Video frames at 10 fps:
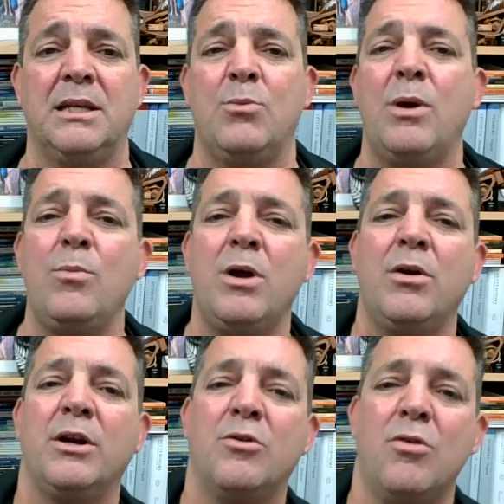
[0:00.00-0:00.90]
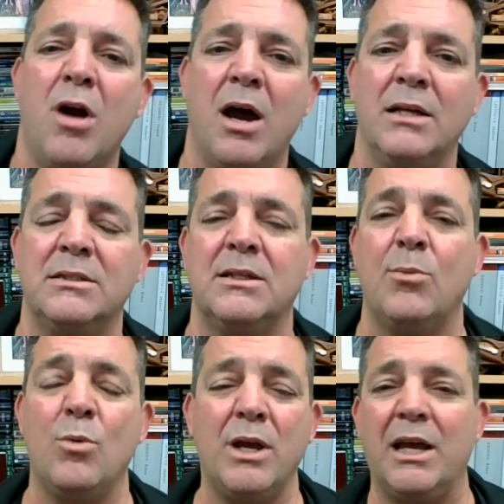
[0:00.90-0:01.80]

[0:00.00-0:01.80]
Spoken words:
when we're in Christ and we